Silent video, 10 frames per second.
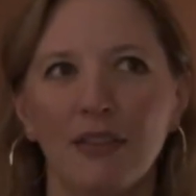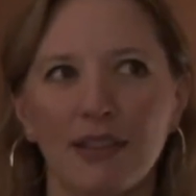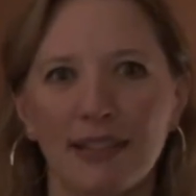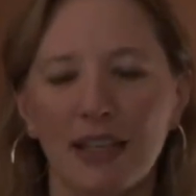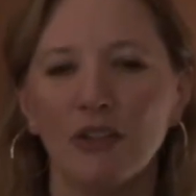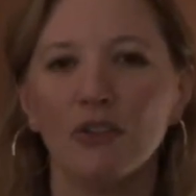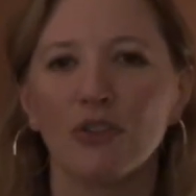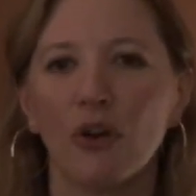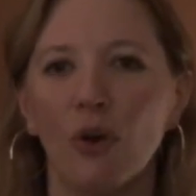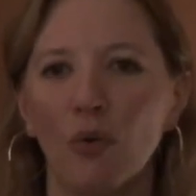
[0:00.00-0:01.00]
The
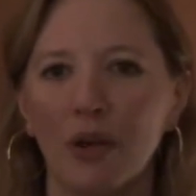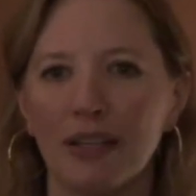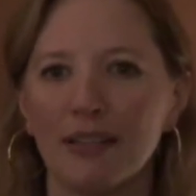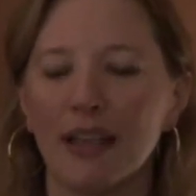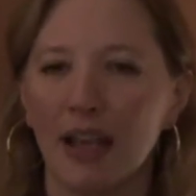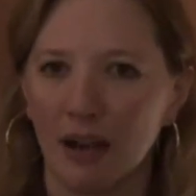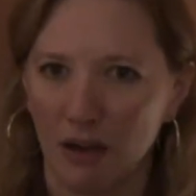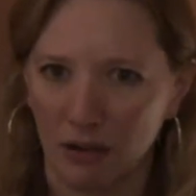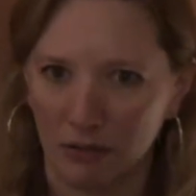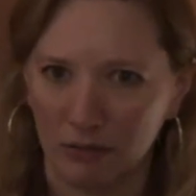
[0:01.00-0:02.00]
signals are always
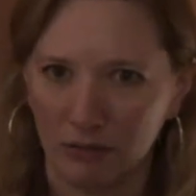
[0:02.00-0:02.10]
there.